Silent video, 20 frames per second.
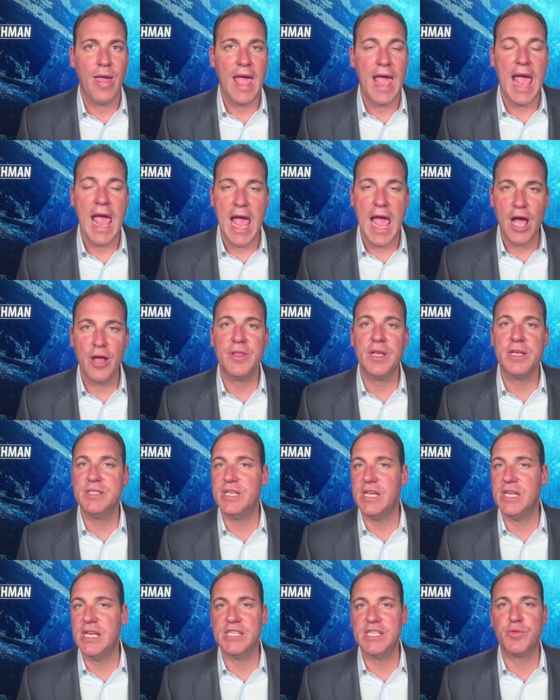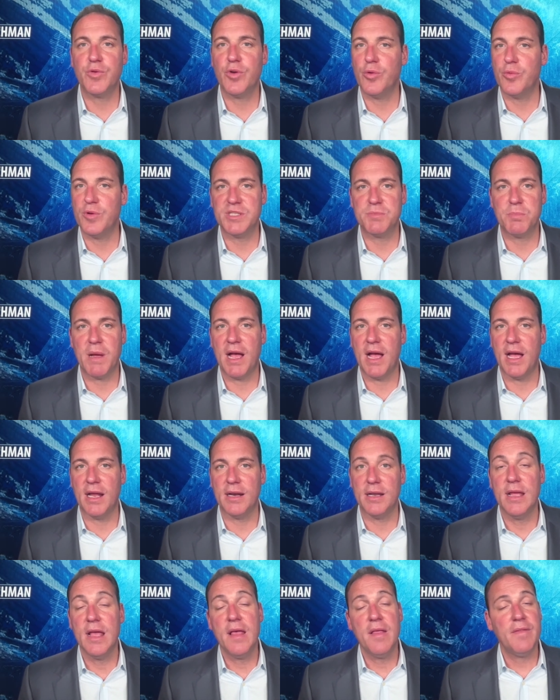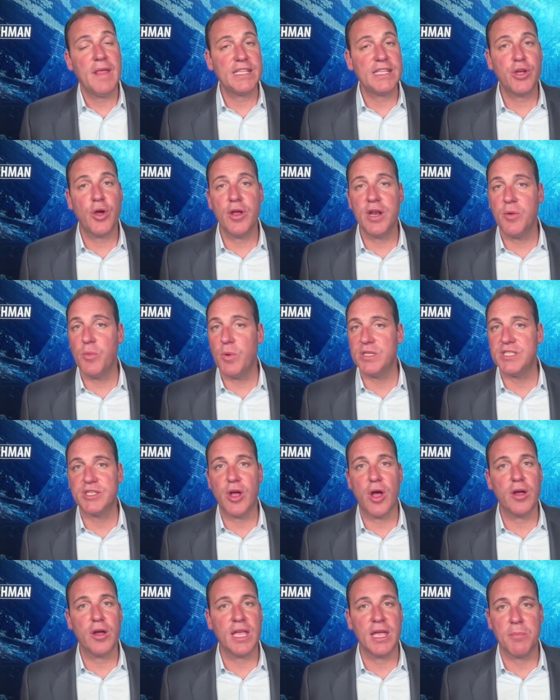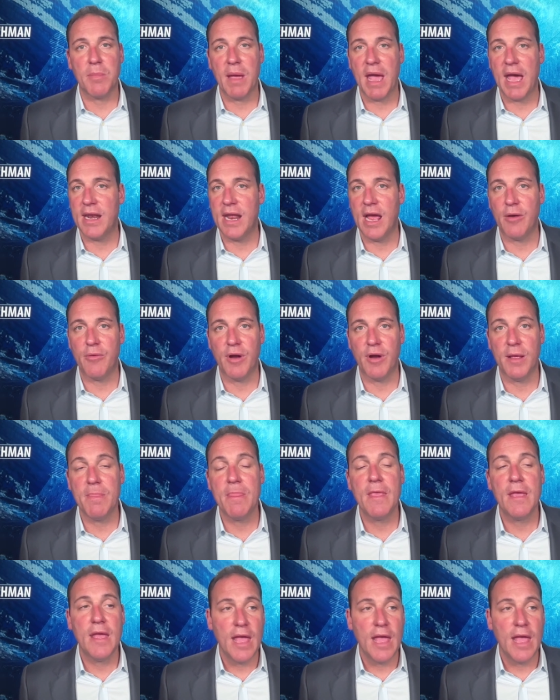How does Israel respond? That's all anyone's talking about now, right?